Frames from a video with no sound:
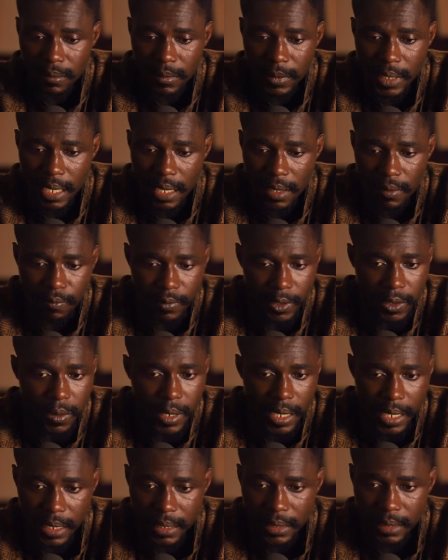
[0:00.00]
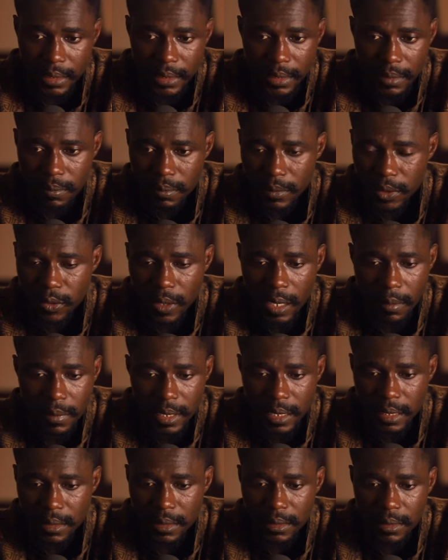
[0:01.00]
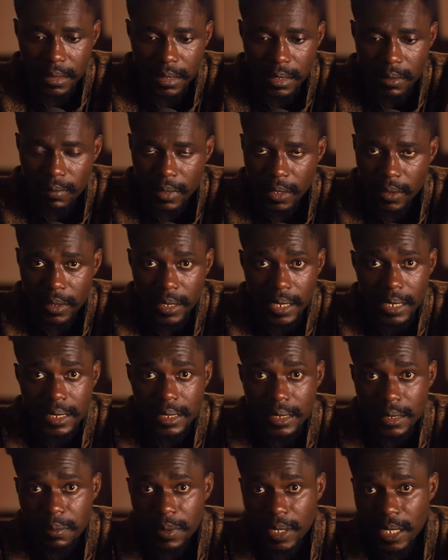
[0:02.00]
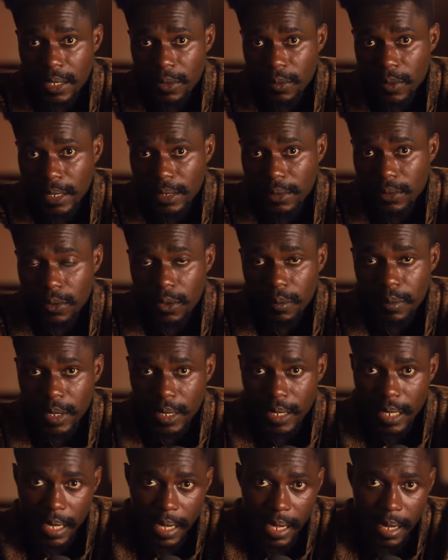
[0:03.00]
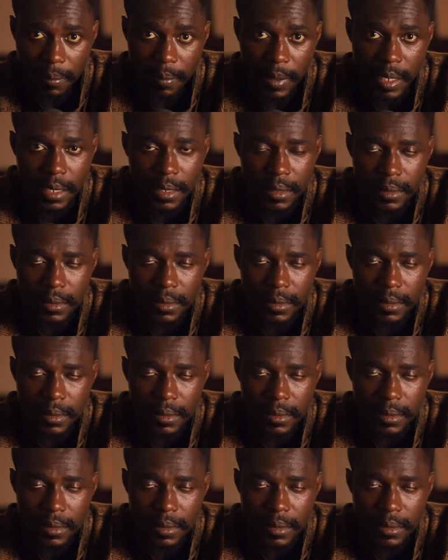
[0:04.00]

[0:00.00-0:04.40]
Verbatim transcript: the few hints you are being given on the display when you open the app.